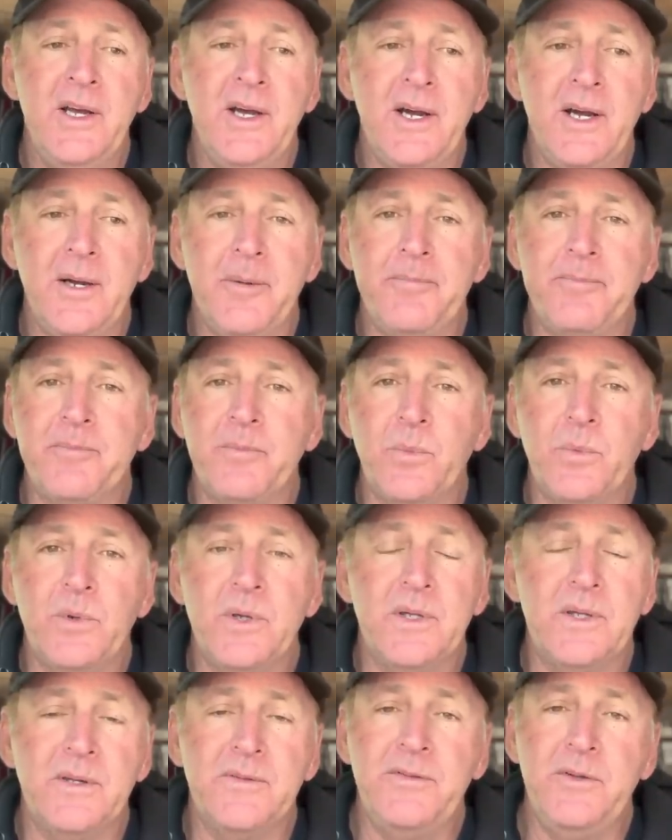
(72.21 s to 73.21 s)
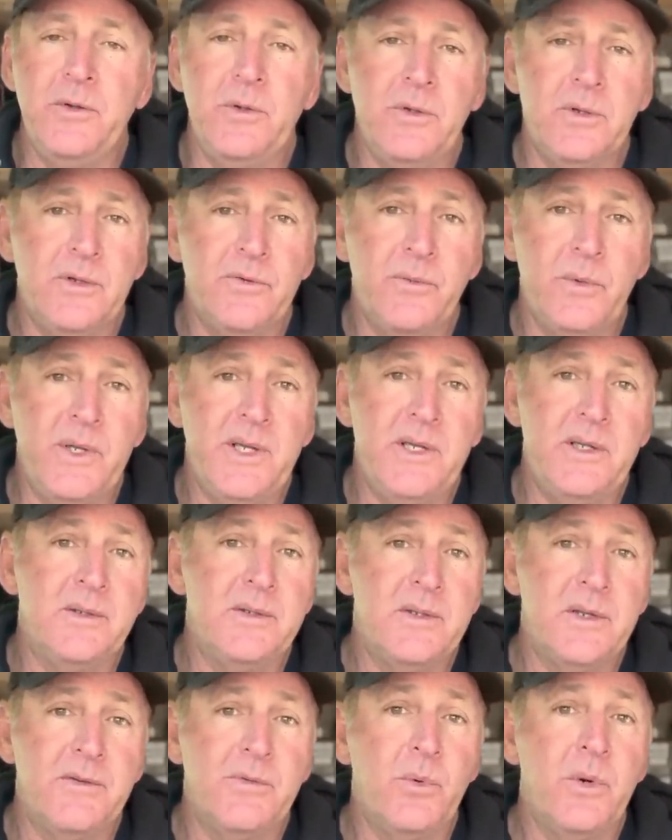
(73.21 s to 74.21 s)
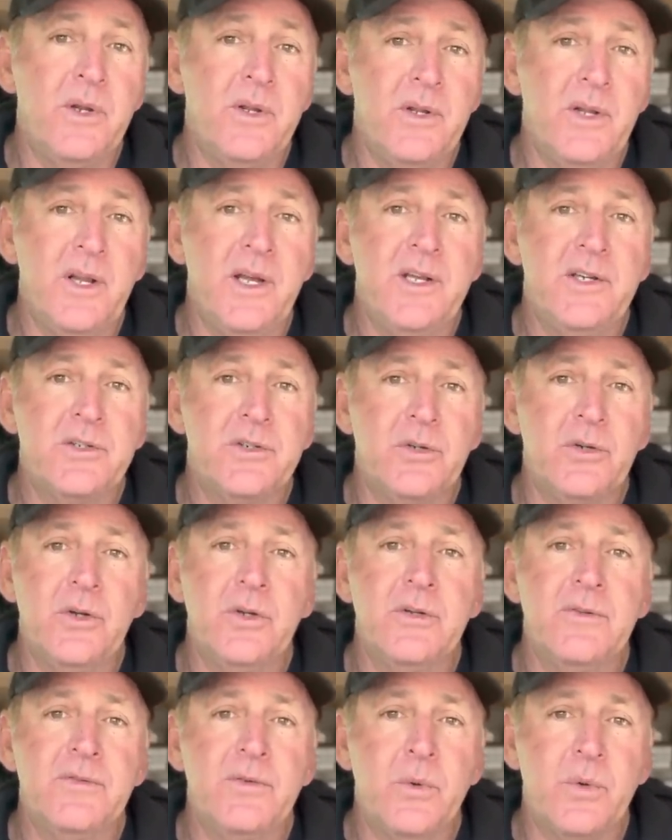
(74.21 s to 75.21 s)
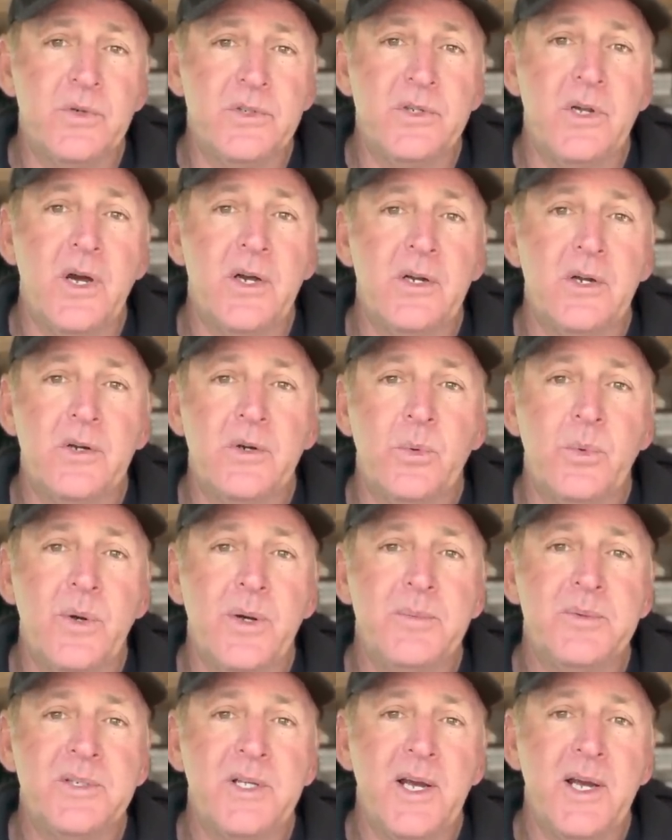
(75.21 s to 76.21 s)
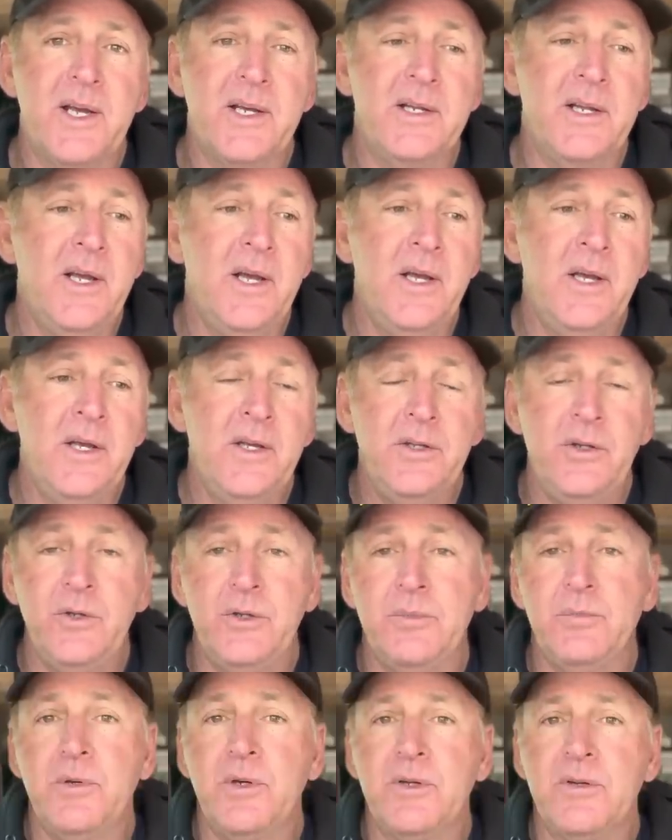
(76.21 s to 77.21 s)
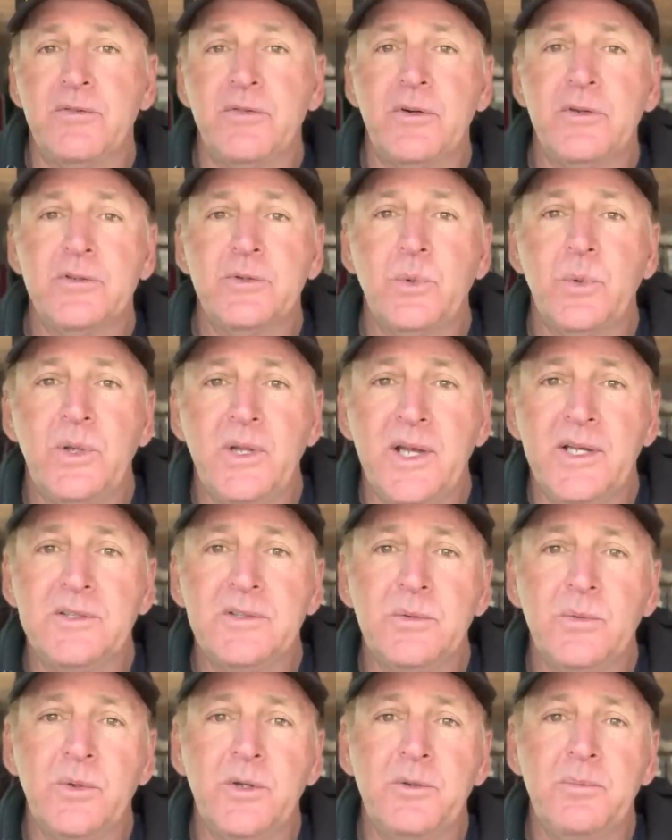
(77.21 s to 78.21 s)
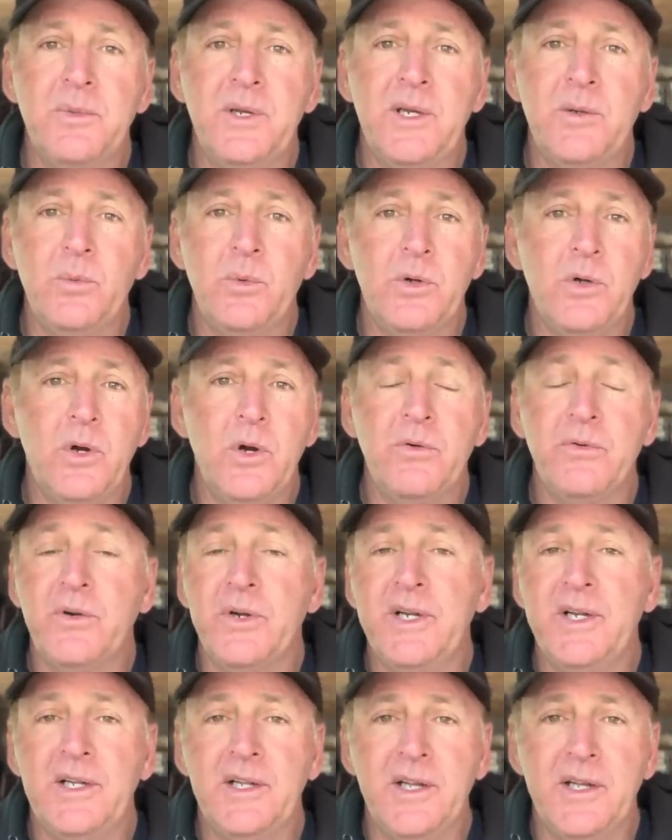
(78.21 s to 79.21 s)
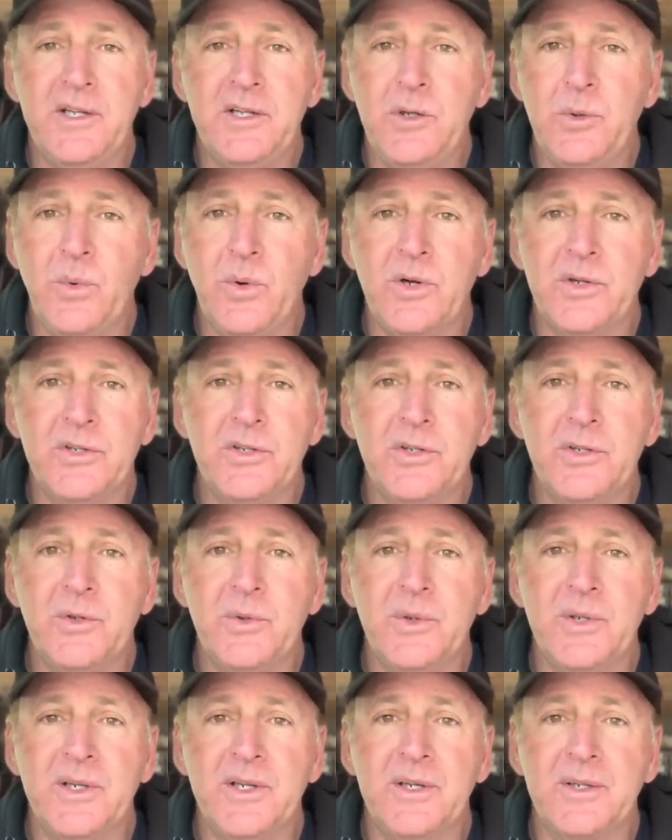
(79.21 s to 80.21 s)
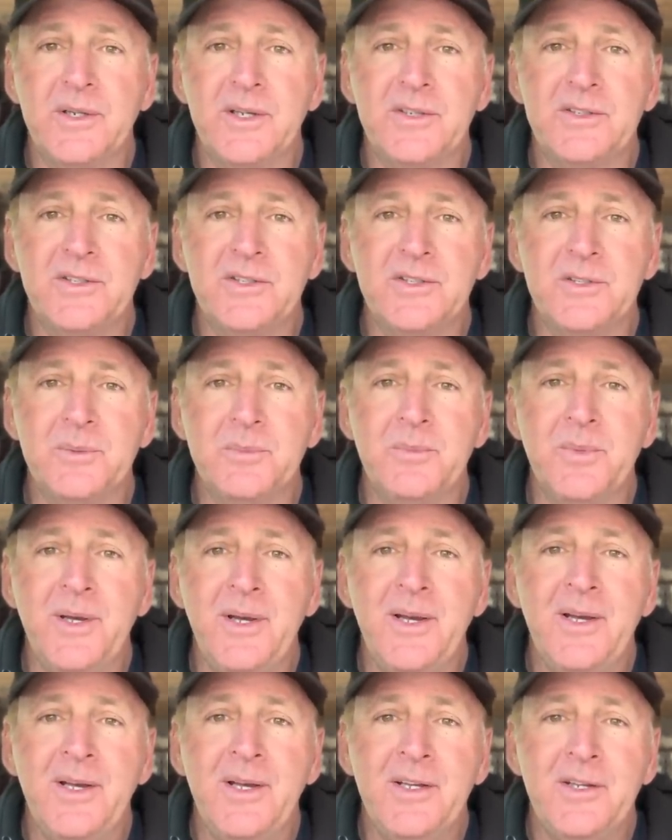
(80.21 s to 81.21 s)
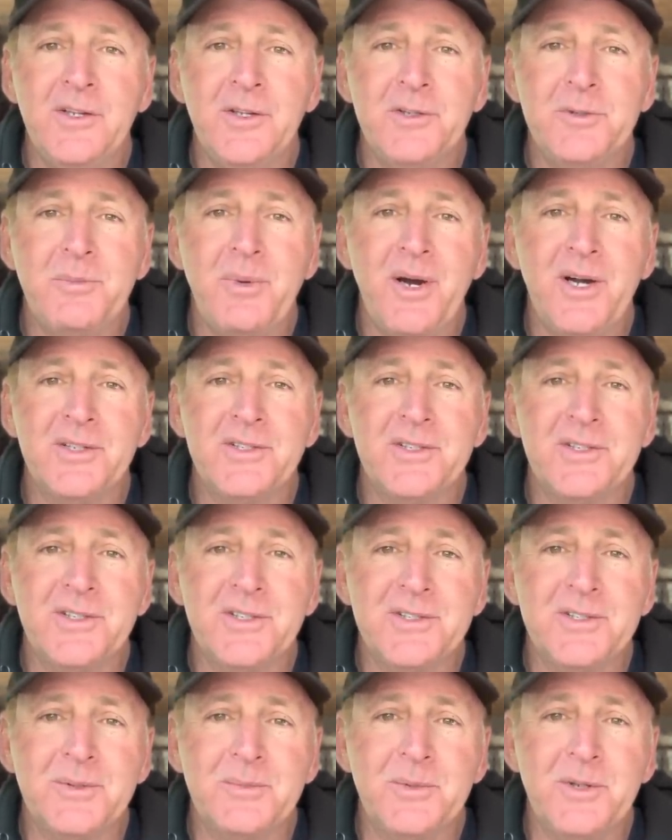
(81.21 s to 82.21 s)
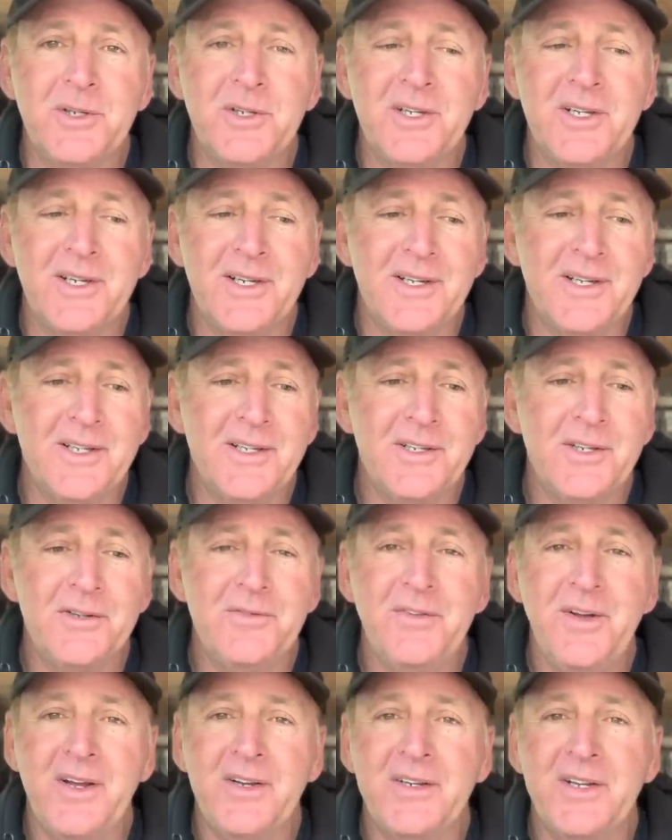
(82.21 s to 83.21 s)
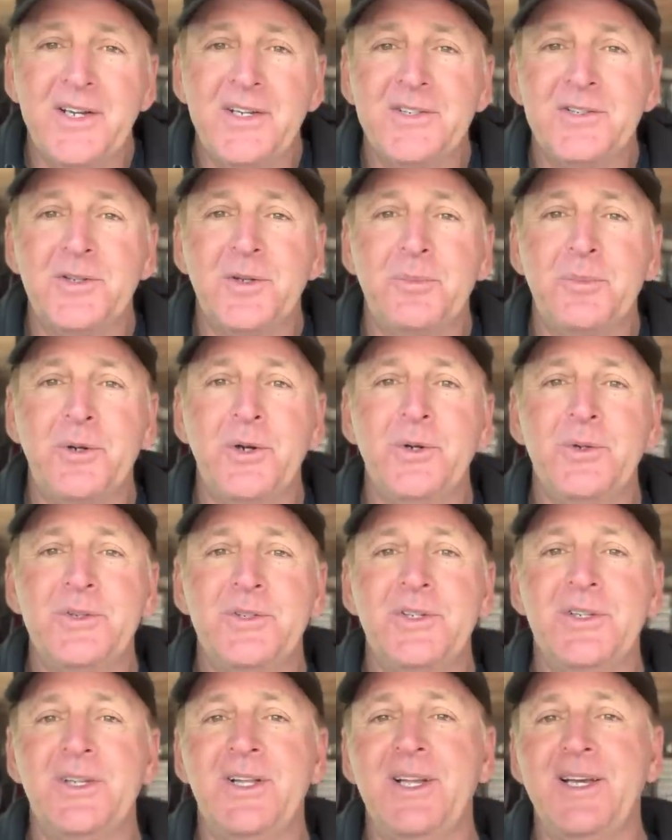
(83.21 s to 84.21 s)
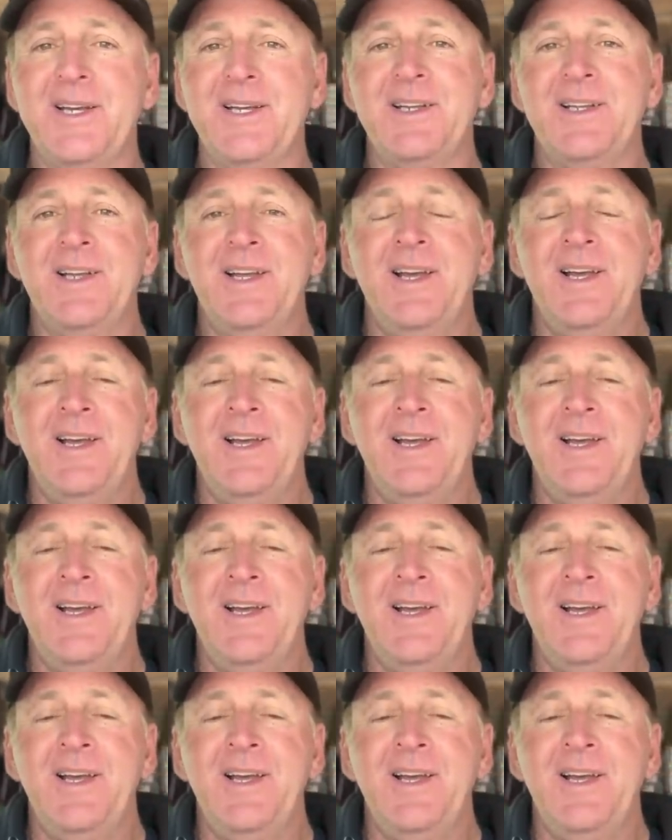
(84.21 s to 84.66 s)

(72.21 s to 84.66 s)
If one of the lakes you're looking for is not on our website, you can book a virtual lesson with me, and we'll go over any lake you want to and get you some good spots and some good good foundational approach to the lake.